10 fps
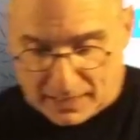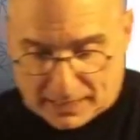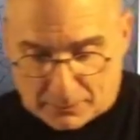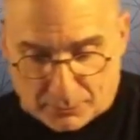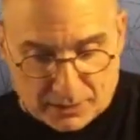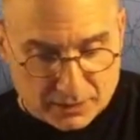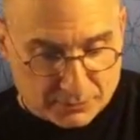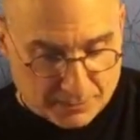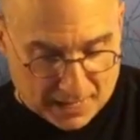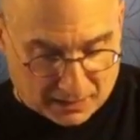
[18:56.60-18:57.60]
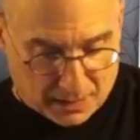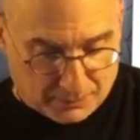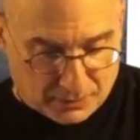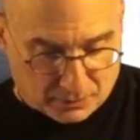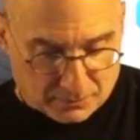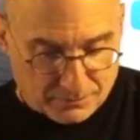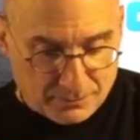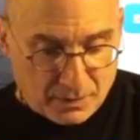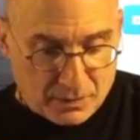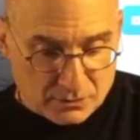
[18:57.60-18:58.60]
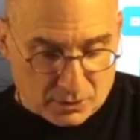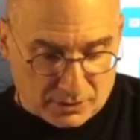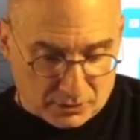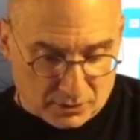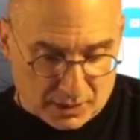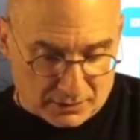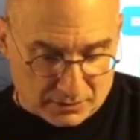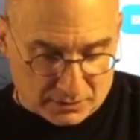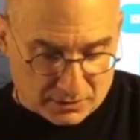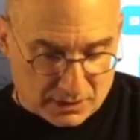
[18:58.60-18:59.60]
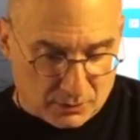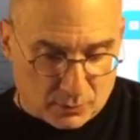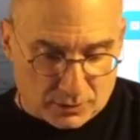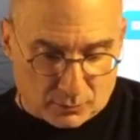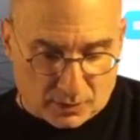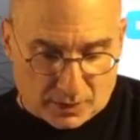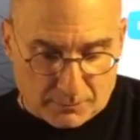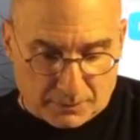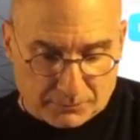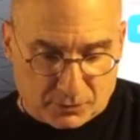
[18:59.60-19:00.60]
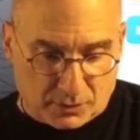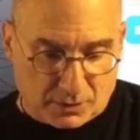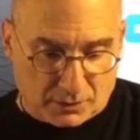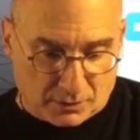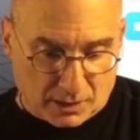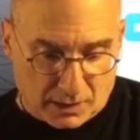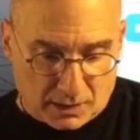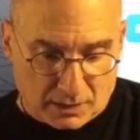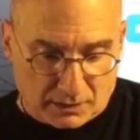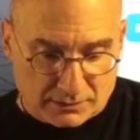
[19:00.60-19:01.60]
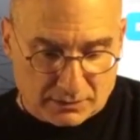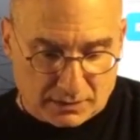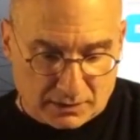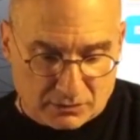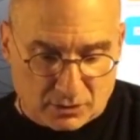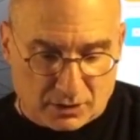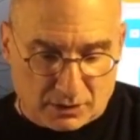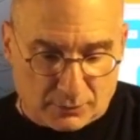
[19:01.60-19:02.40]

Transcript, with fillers: I gotta bring this back up here so that you guys can see what what I'm up to here. Uh, let's see, studio.